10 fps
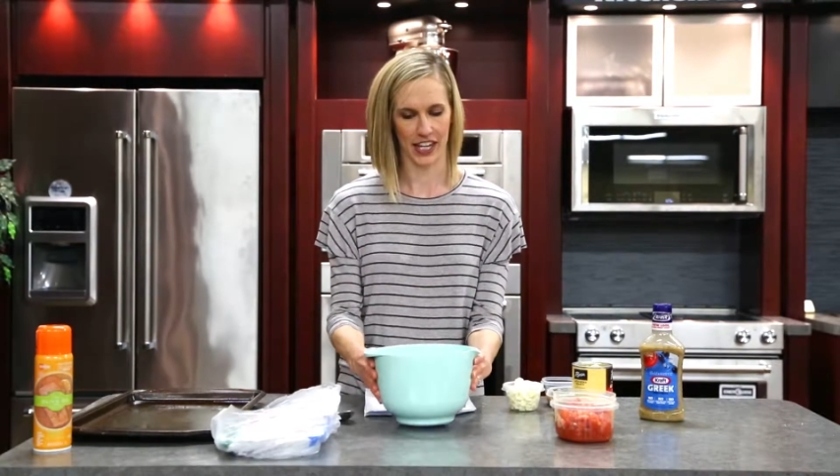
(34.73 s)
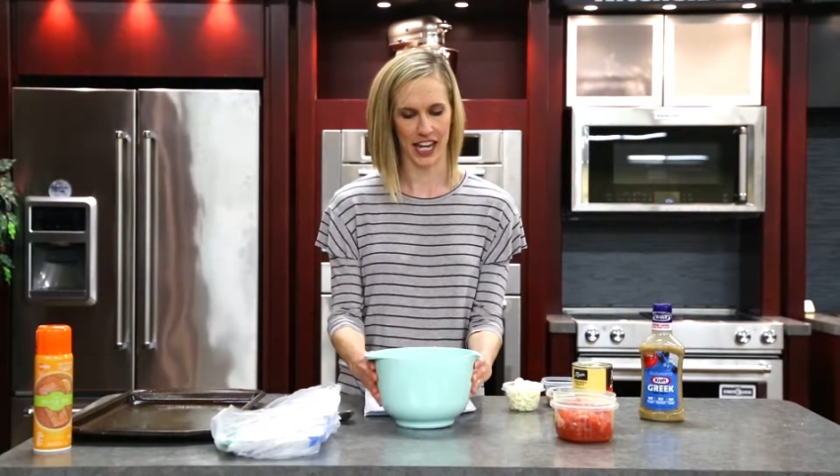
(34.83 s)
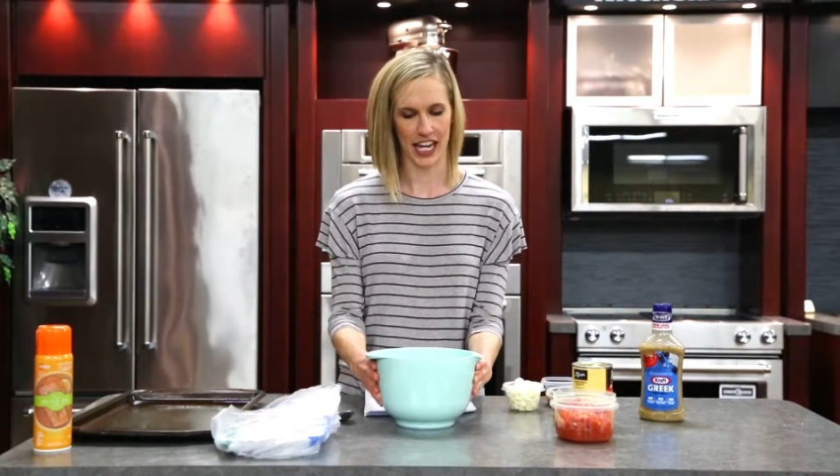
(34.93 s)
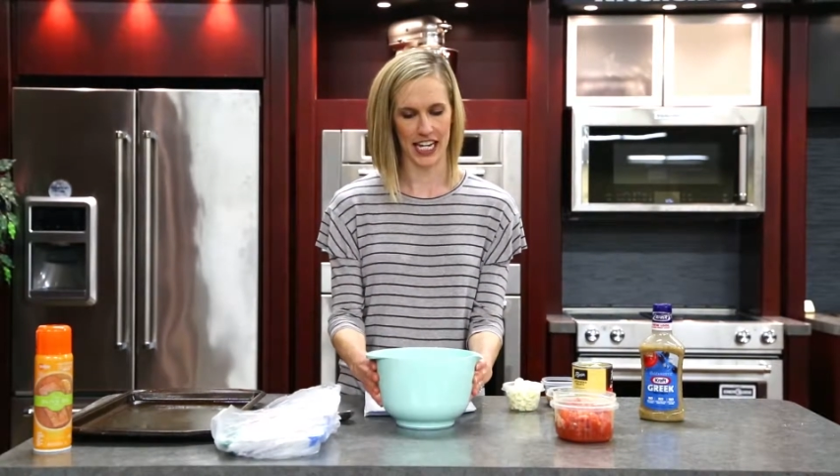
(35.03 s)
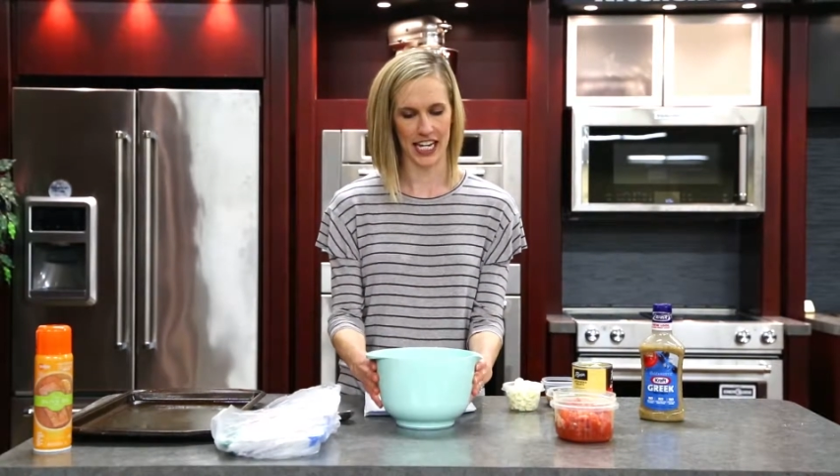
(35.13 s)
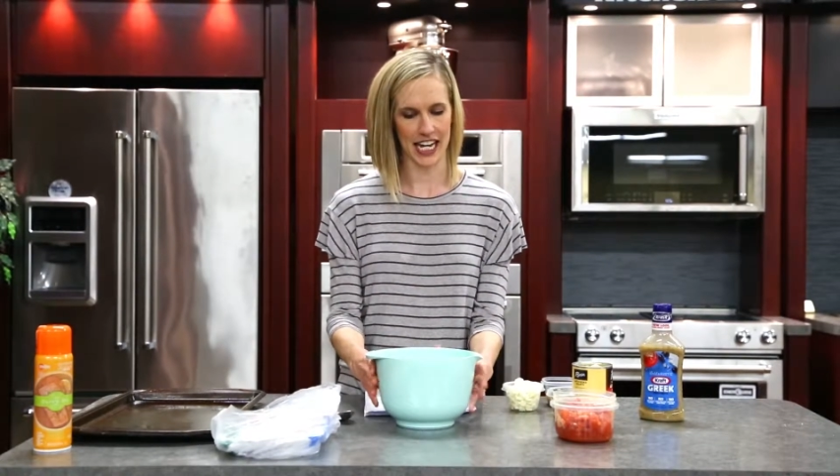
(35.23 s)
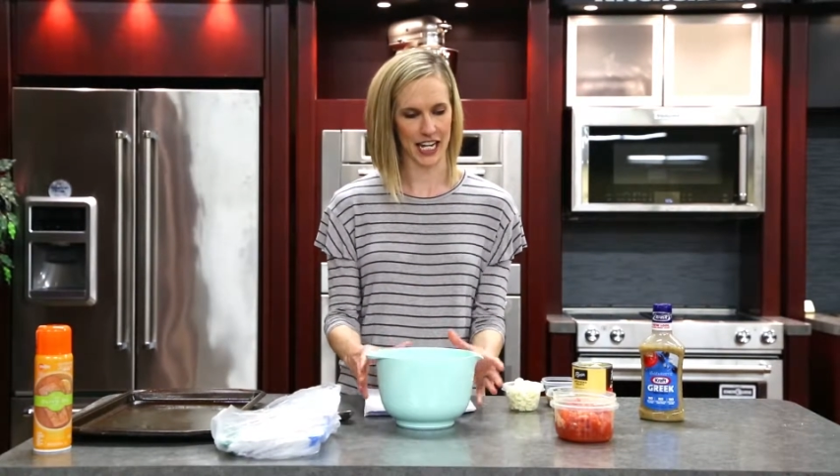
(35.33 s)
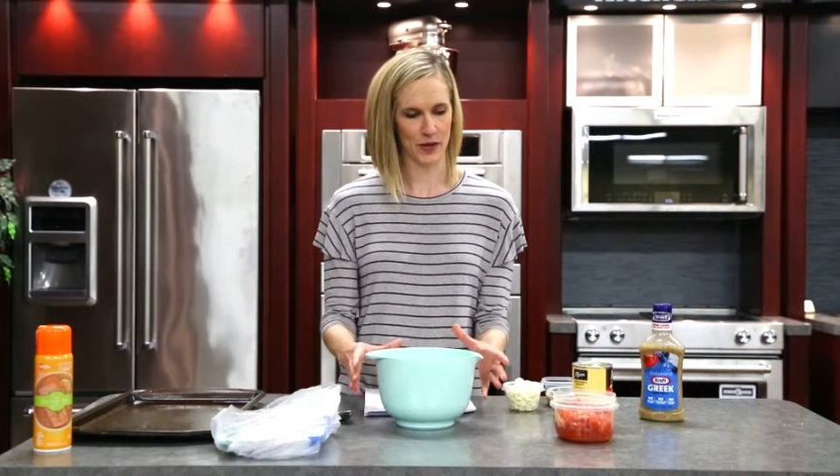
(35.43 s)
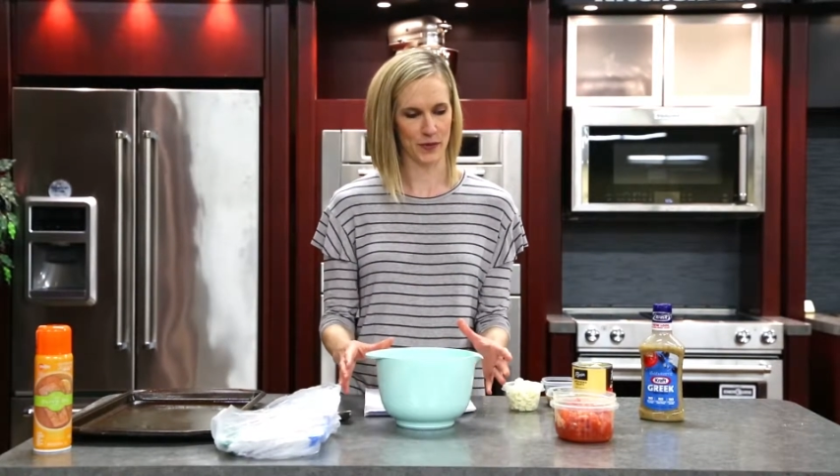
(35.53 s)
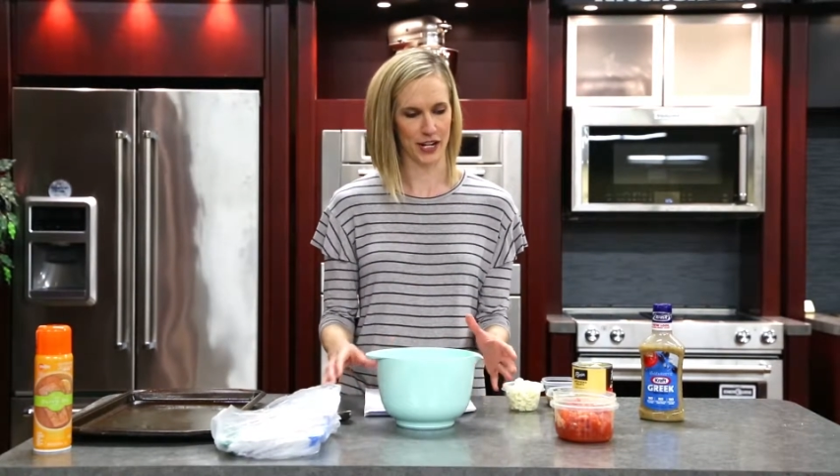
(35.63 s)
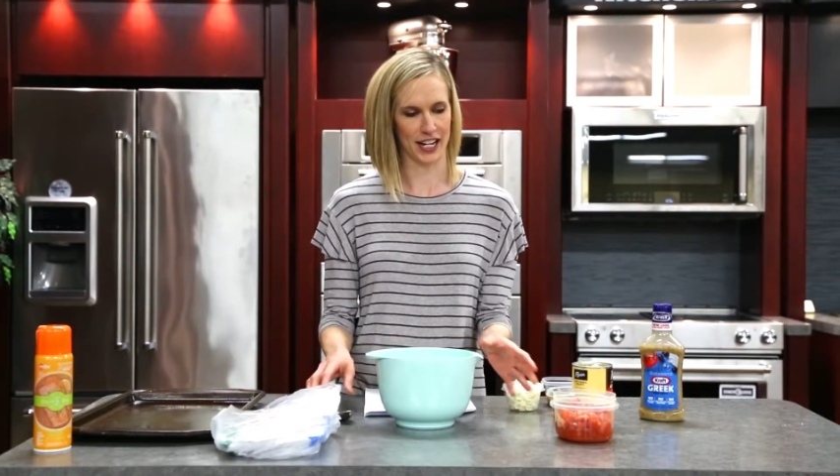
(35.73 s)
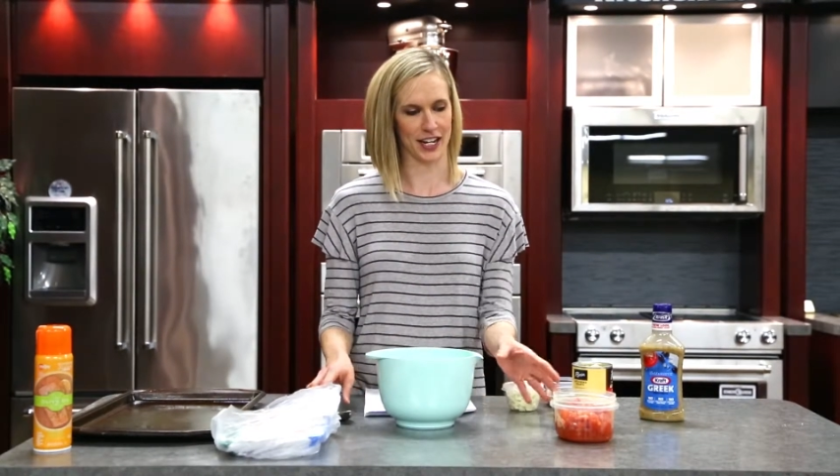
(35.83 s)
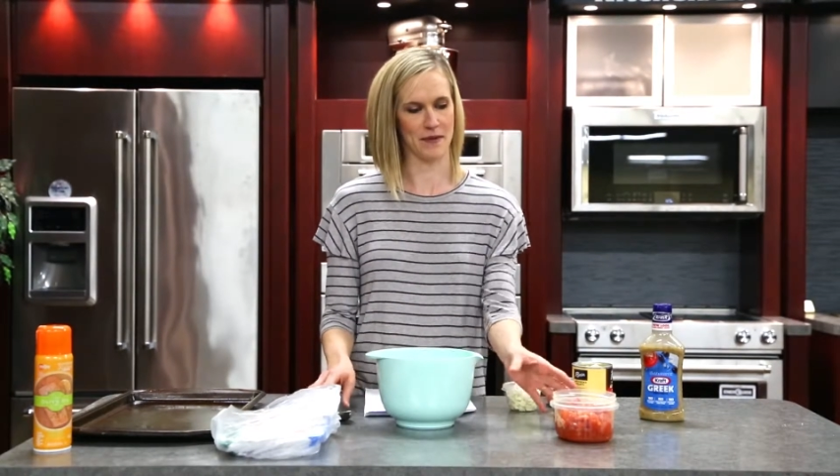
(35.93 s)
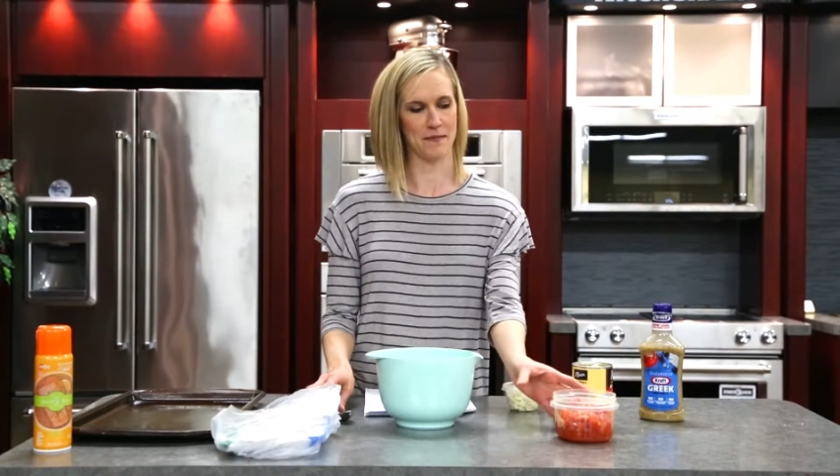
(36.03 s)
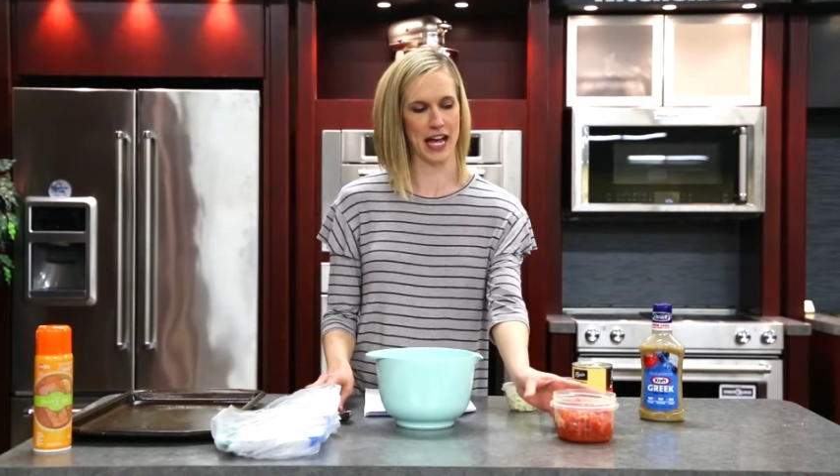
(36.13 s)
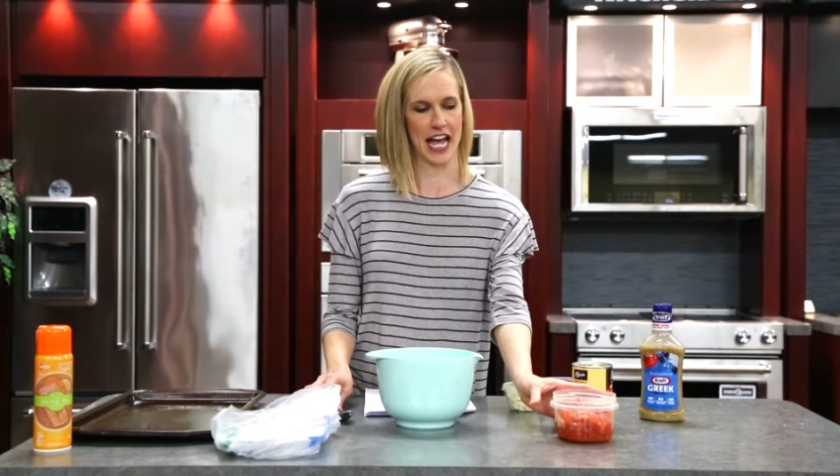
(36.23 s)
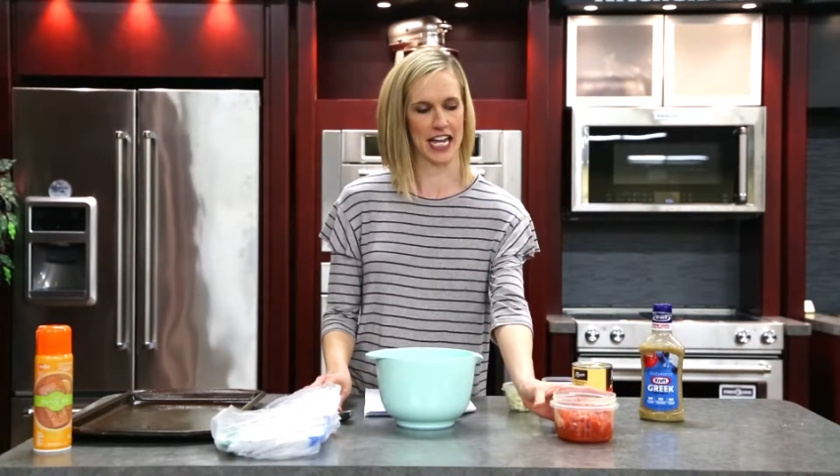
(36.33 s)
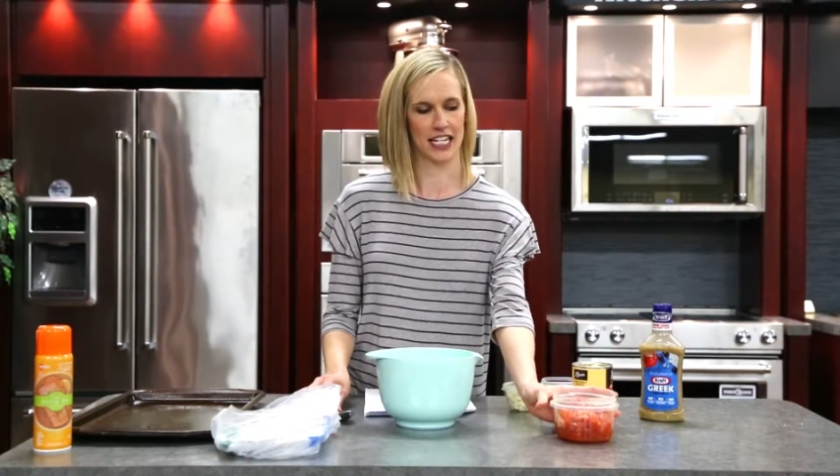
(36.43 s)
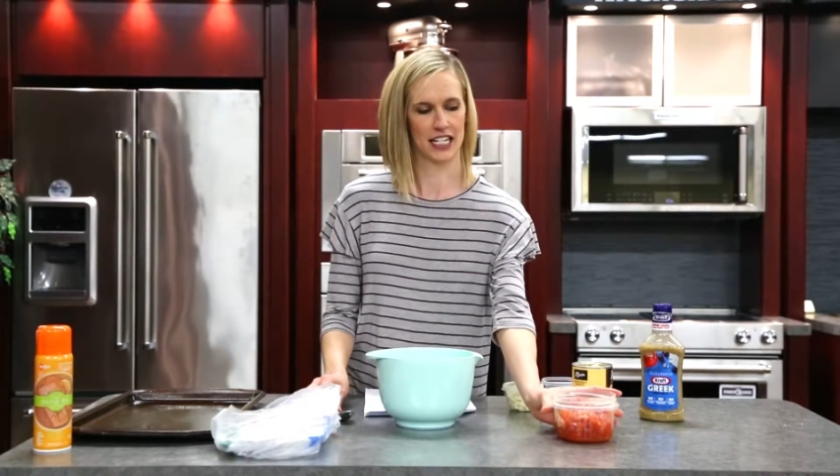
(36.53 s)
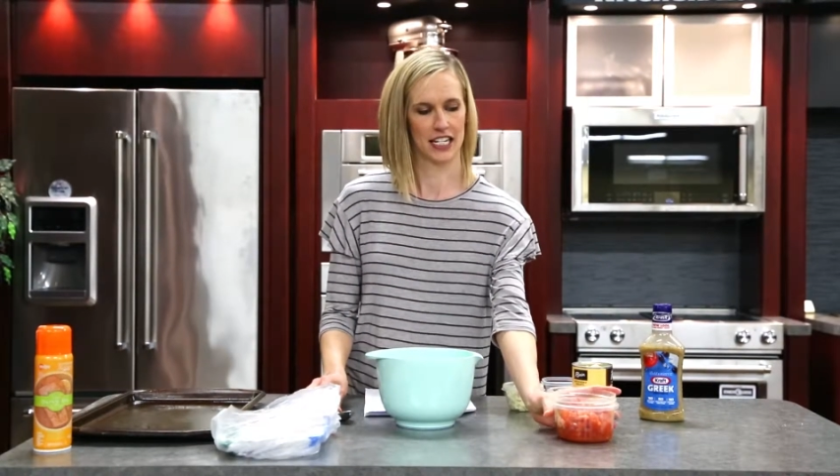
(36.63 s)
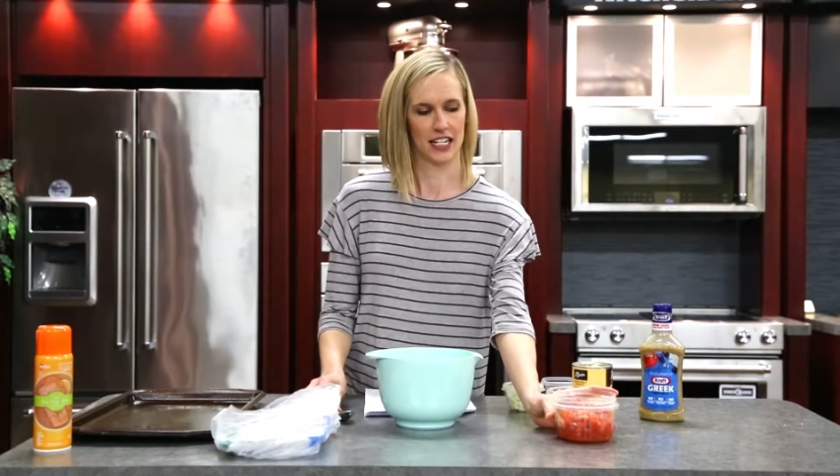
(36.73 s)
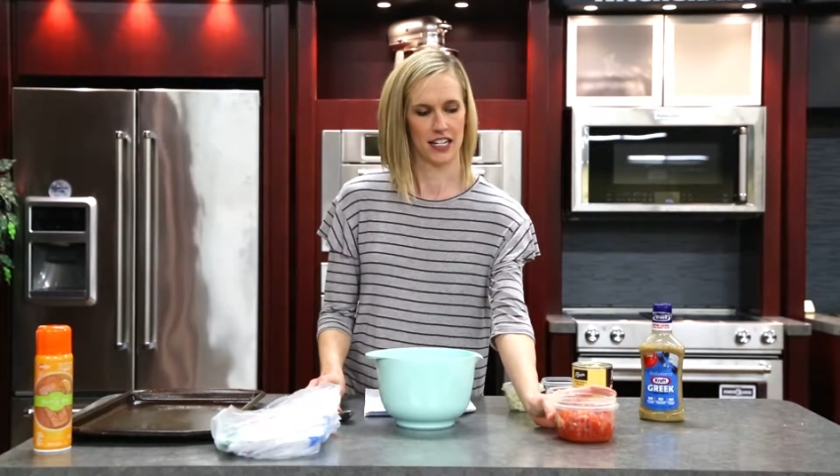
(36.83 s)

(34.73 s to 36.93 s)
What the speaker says: and in it we're going to combine